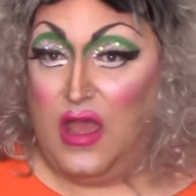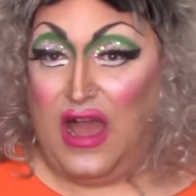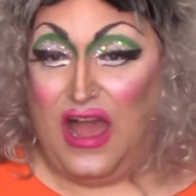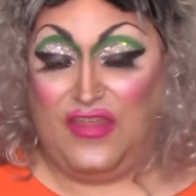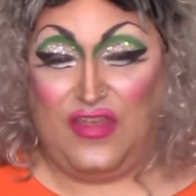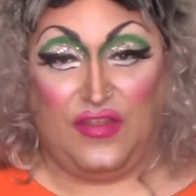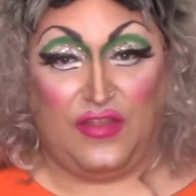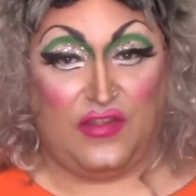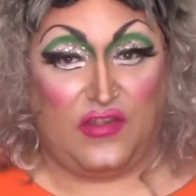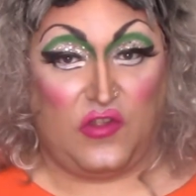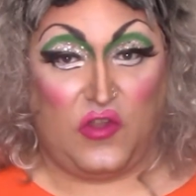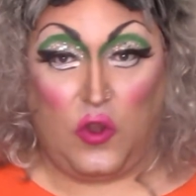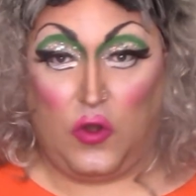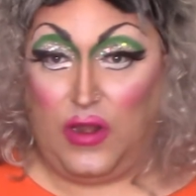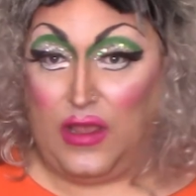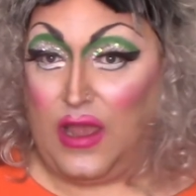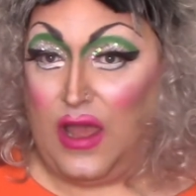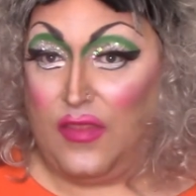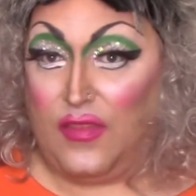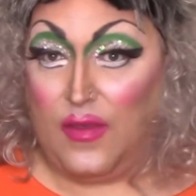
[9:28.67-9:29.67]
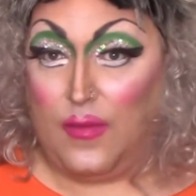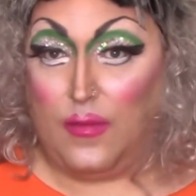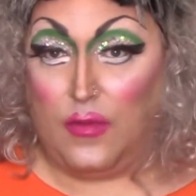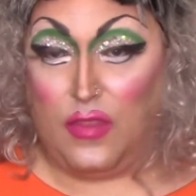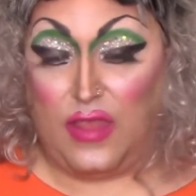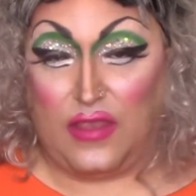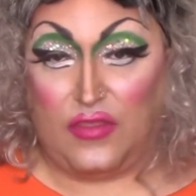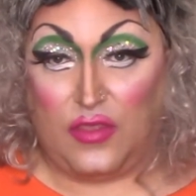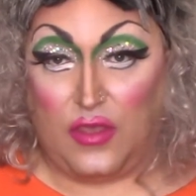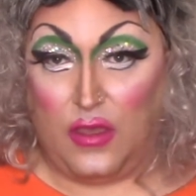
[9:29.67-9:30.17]
I thought the stoning on
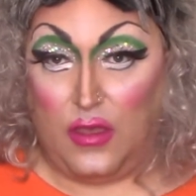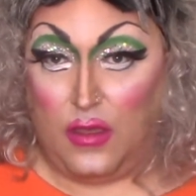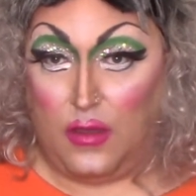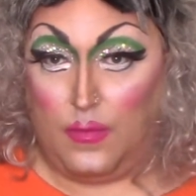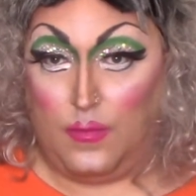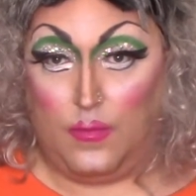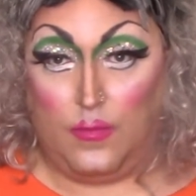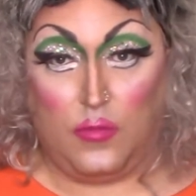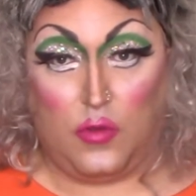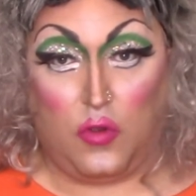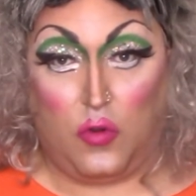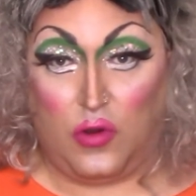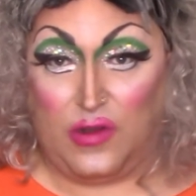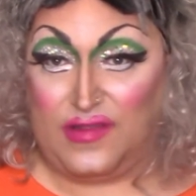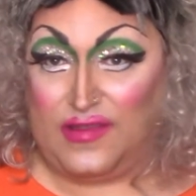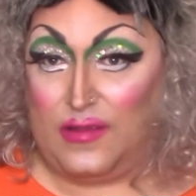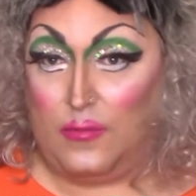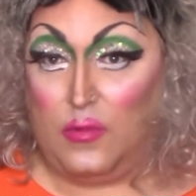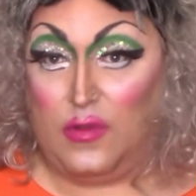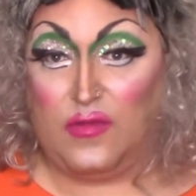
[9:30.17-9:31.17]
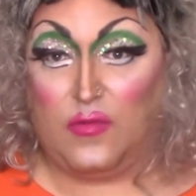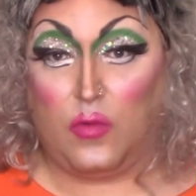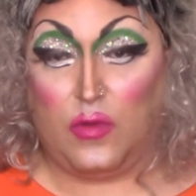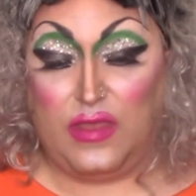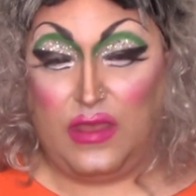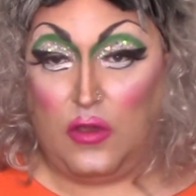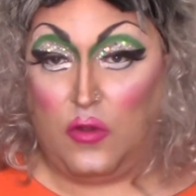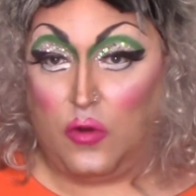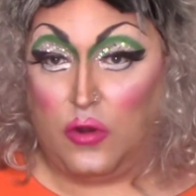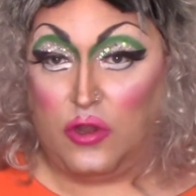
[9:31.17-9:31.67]
the corset was
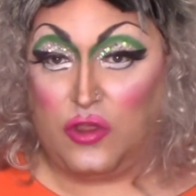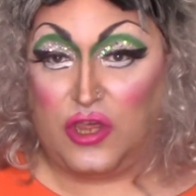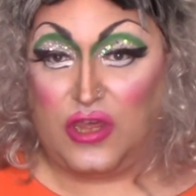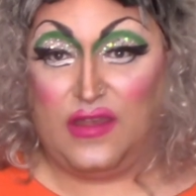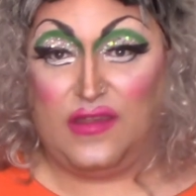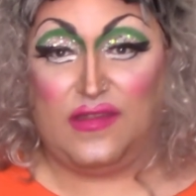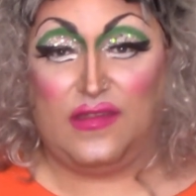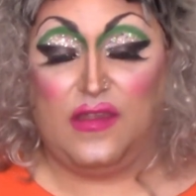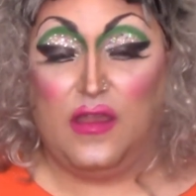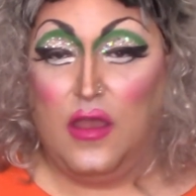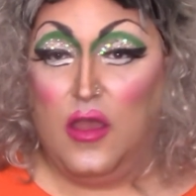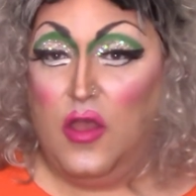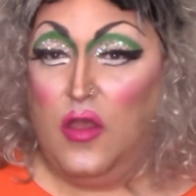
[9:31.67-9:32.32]
really gorgeous.